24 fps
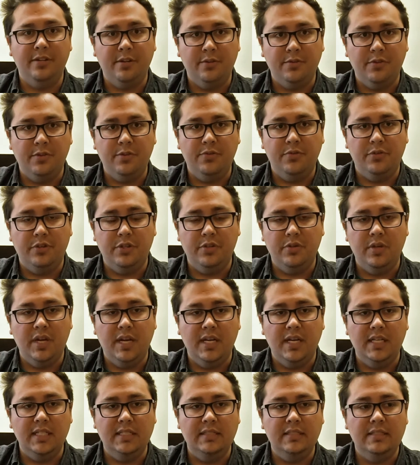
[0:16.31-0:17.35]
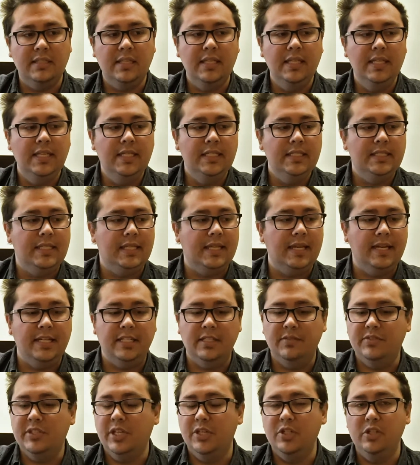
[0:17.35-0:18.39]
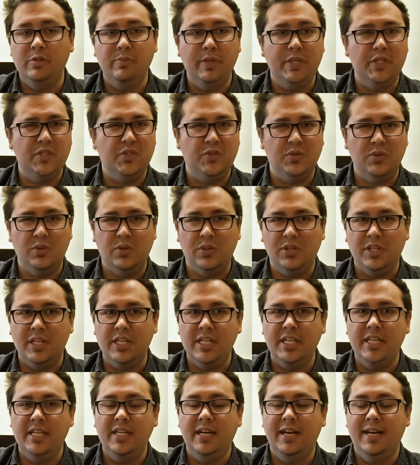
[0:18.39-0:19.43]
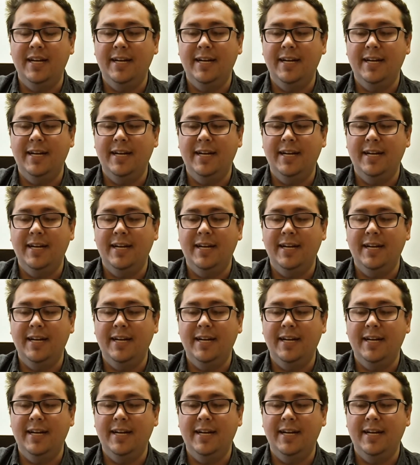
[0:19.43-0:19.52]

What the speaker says: interview for you guys to kind of tell you my story